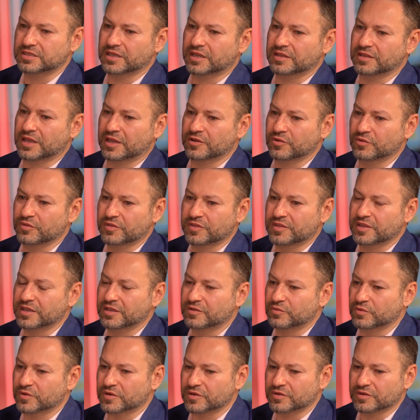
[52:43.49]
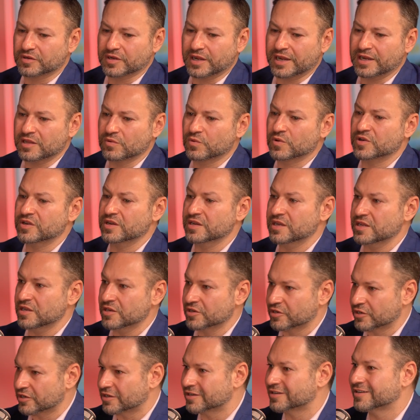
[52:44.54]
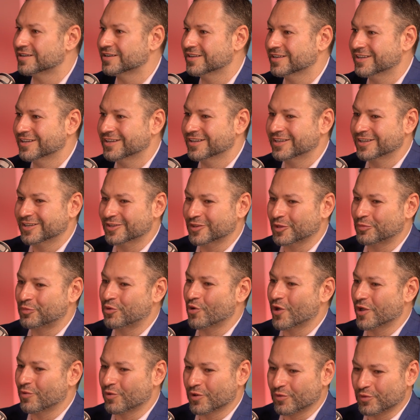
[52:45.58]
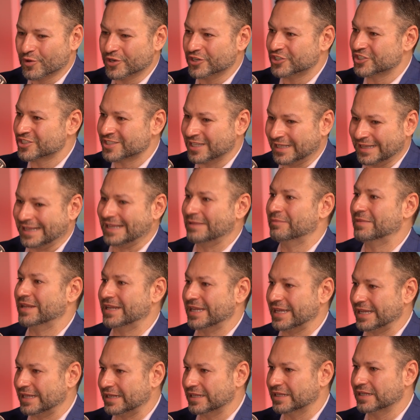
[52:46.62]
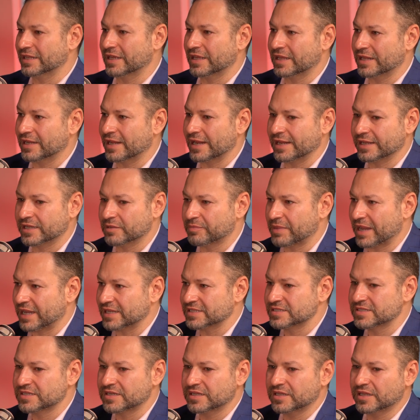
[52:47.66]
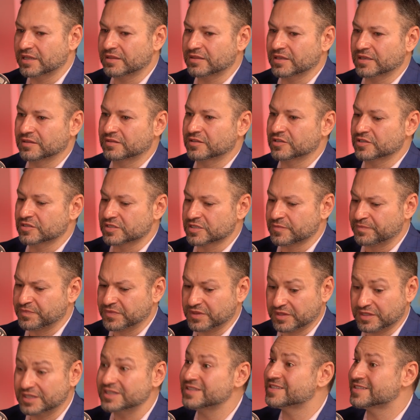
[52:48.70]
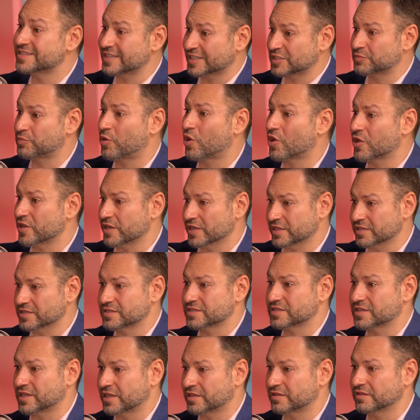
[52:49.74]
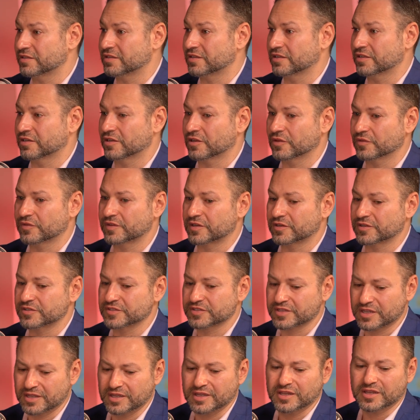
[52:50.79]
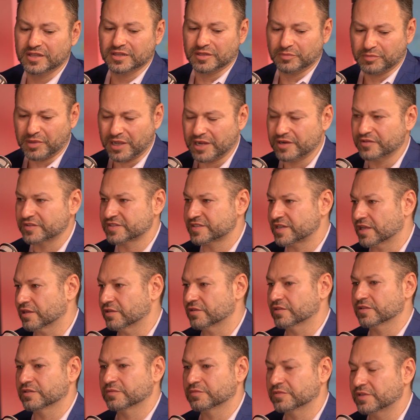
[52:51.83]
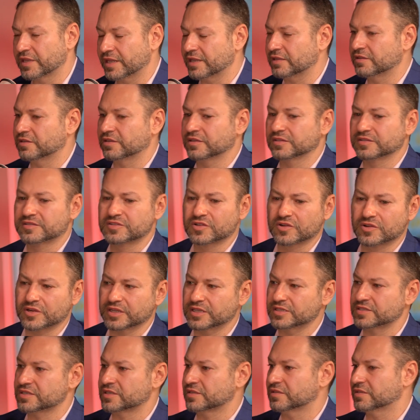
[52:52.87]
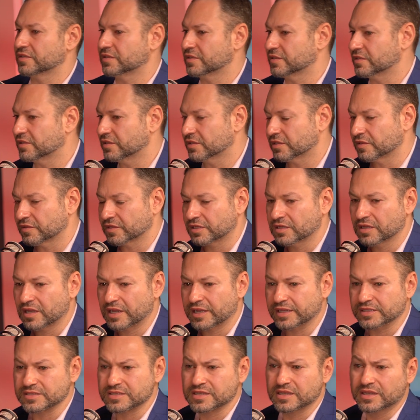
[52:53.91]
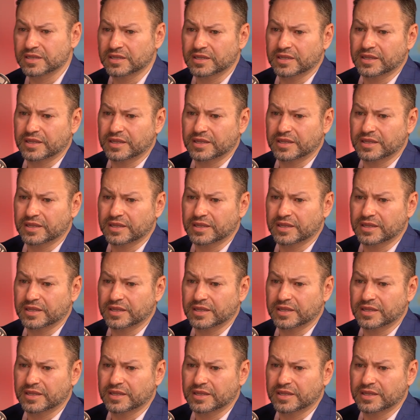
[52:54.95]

I don't think we're anywhere near the point where we're just eliminated in any capacity. I think there's these 6 parties, and there's the buyer, the seller, the attorneys, and the clients,